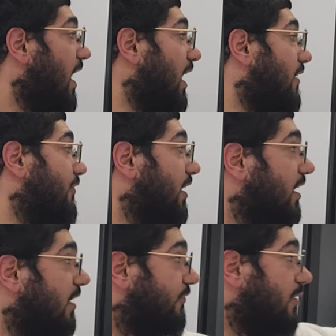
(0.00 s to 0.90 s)
If
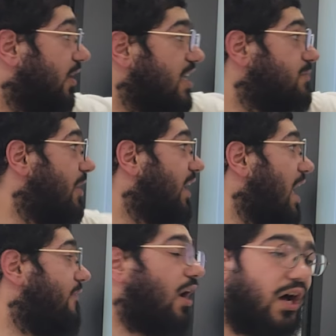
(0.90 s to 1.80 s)
the gizbar
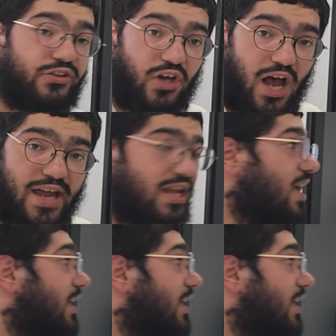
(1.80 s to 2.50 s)
gave it untied,